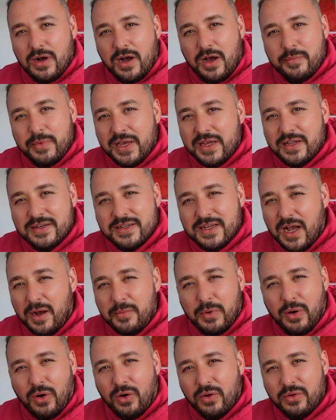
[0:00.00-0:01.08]
I mean, come
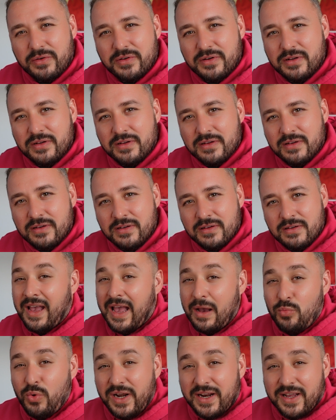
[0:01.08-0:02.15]
on.
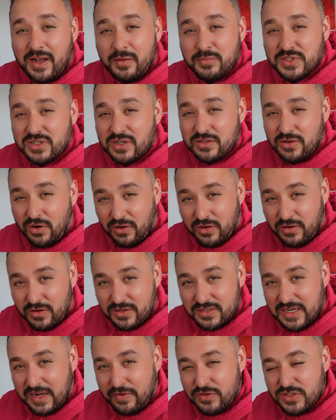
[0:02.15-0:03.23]
And when it comes to dollar
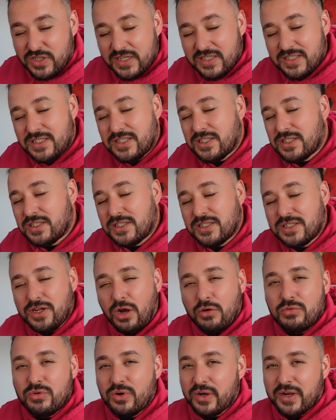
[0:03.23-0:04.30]
cost averaging,
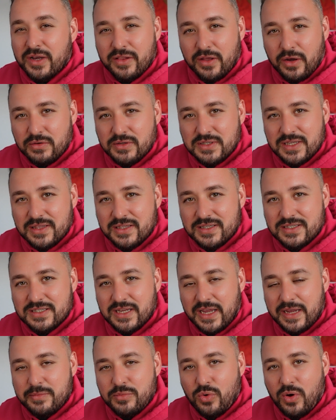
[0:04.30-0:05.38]
don't look at those in the
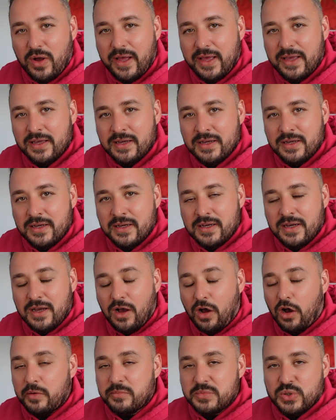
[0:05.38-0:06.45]
same way.
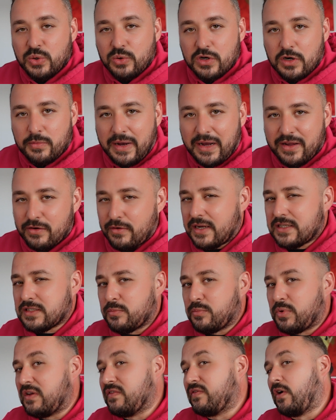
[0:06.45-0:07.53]
I'm talking about your
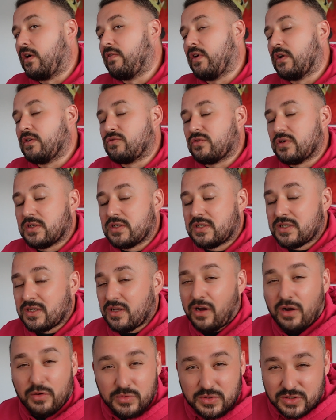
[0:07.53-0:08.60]
S&P 500s,
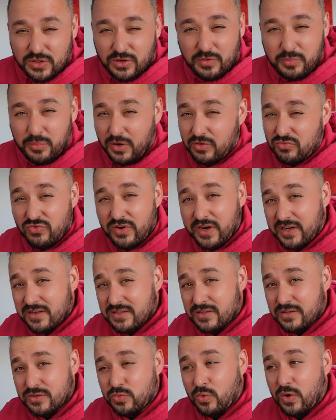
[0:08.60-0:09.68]
I would do it with my
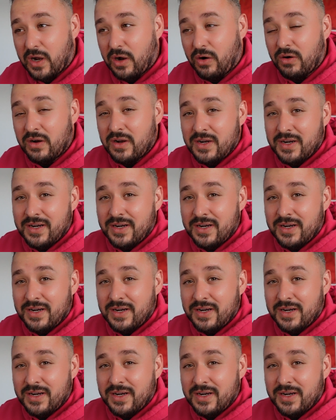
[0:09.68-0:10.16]
REITs as well.